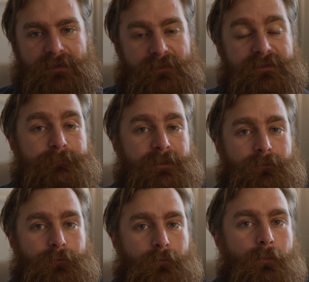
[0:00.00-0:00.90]
And there's been a
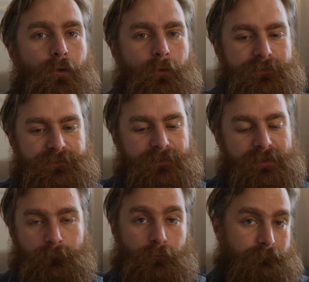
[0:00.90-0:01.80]
lot of reports that,